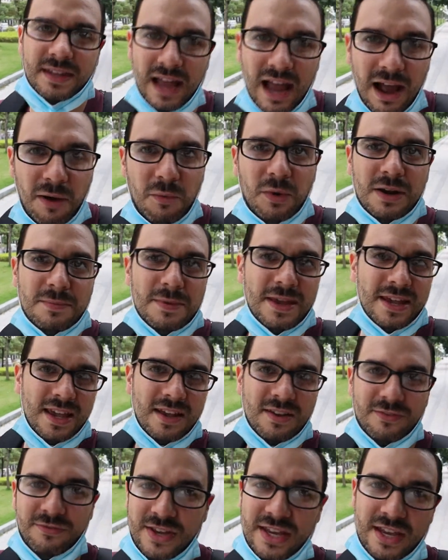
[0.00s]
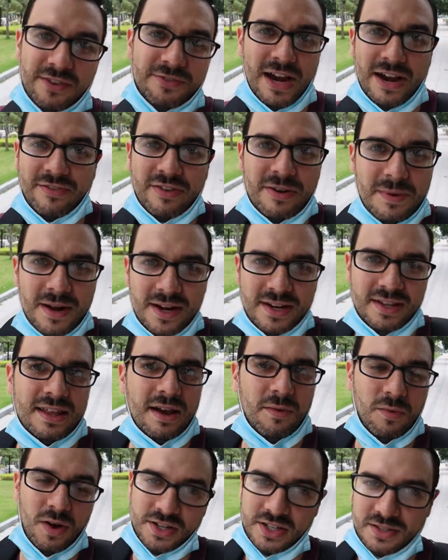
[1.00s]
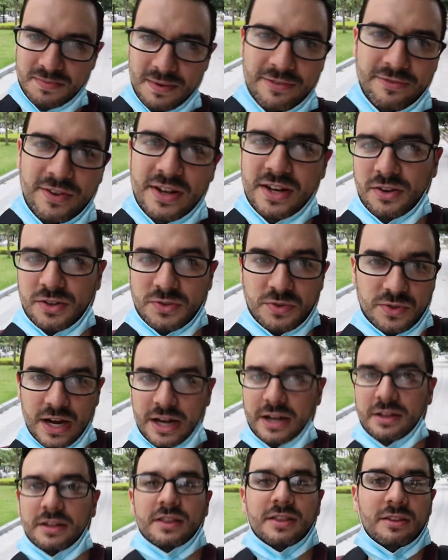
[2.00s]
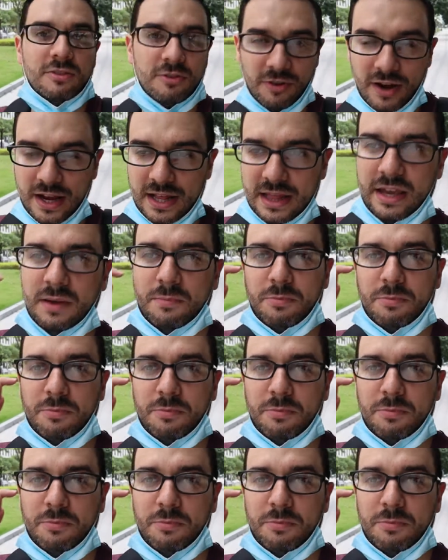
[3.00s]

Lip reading: I want to make it convenient for everybody that watches my videos, which I greatly